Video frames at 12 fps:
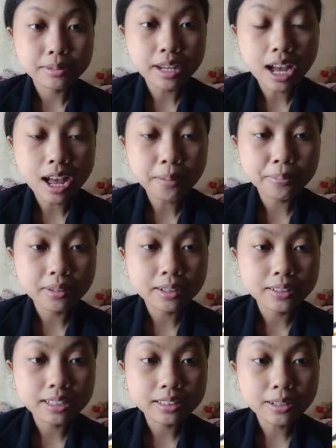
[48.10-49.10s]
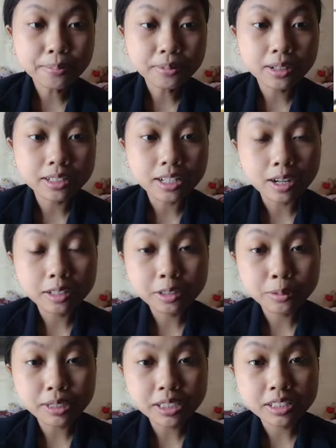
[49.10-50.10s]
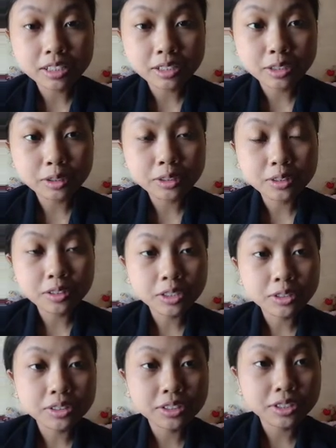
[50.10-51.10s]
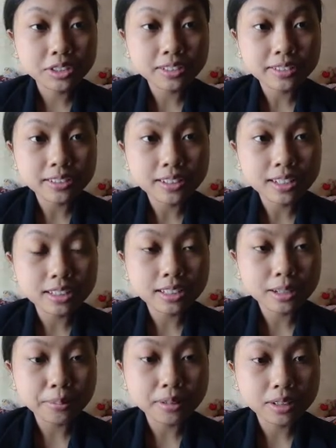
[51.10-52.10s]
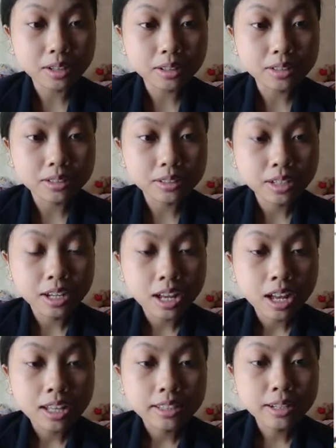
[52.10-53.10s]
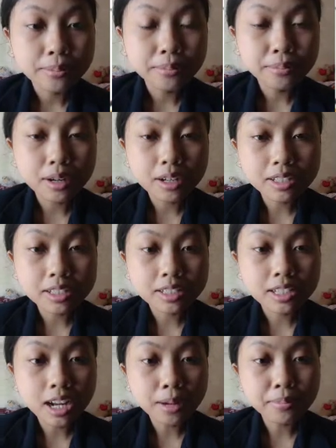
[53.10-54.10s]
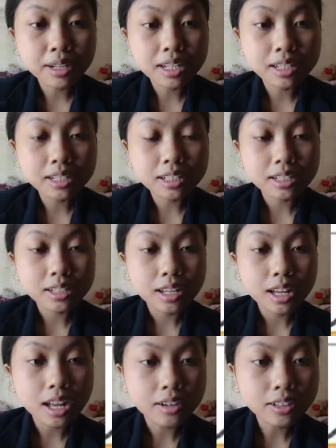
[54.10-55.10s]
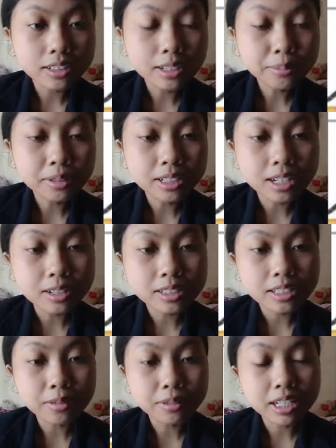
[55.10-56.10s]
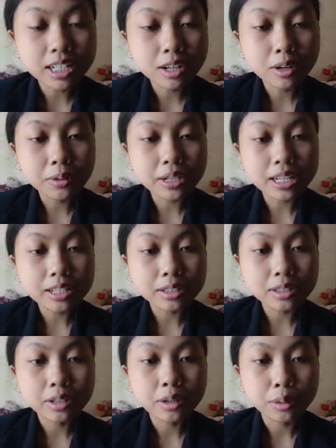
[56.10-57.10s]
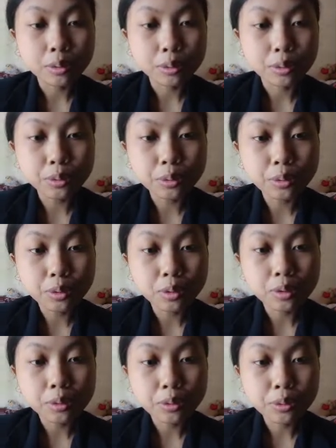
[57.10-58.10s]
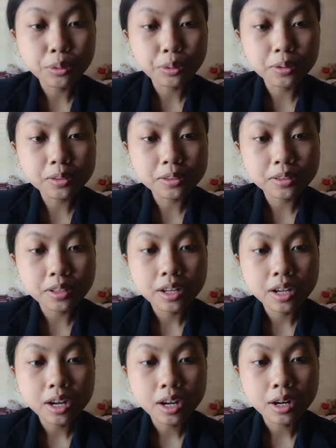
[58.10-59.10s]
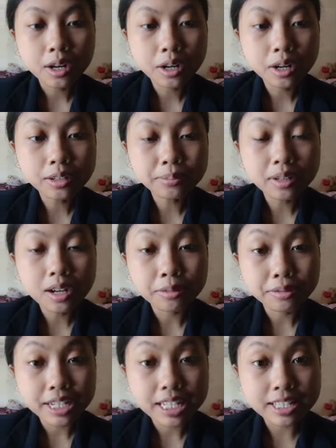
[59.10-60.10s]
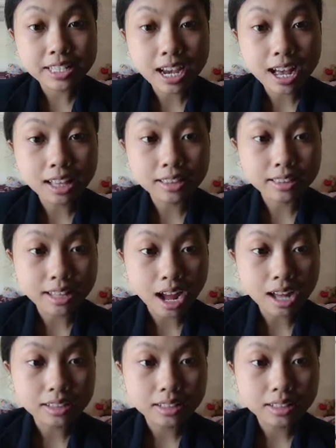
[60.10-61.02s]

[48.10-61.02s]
have a relative pronouns, which is used to introduce a relative clause. The most common relative pronouns that we know is who, whose, whom, which, and that.